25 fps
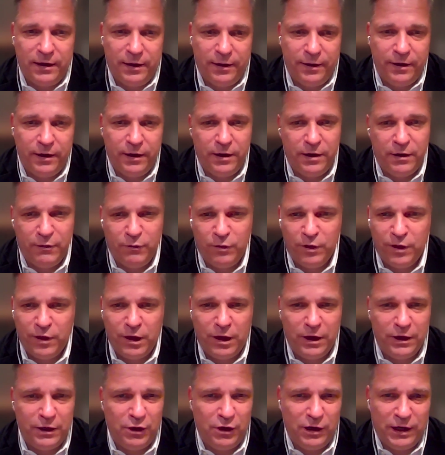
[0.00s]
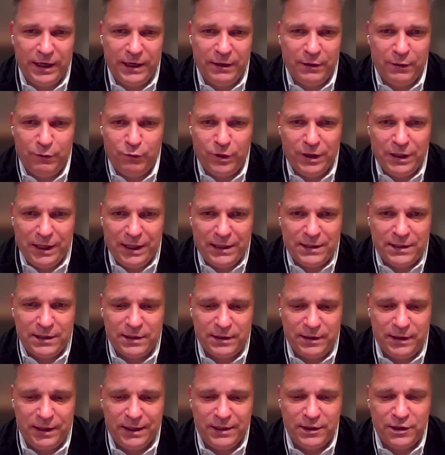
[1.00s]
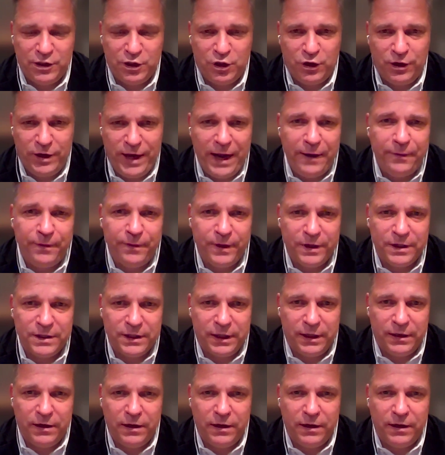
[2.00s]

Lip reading: And then we thought, oh, well, let's connect this.